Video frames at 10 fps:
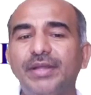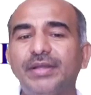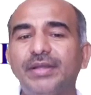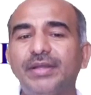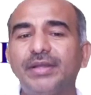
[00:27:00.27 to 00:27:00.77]

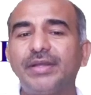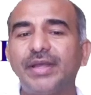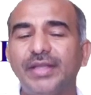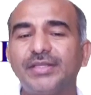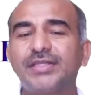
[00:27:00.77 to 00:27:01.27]
pet
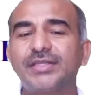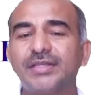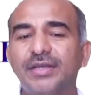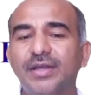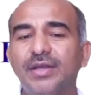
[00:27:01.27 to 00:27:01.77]
and
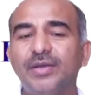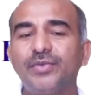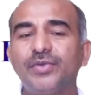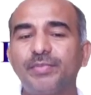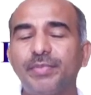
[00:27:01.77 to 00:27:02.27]
just
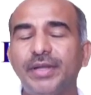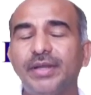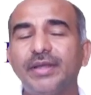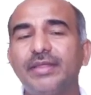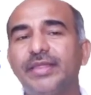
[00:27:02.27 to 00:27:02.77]
love your
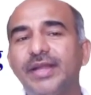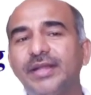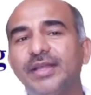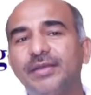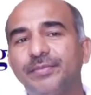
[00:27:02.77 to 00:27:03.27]
pet,
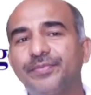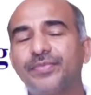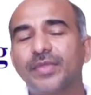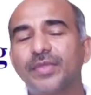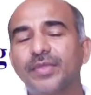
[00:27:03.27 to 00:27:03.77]
that time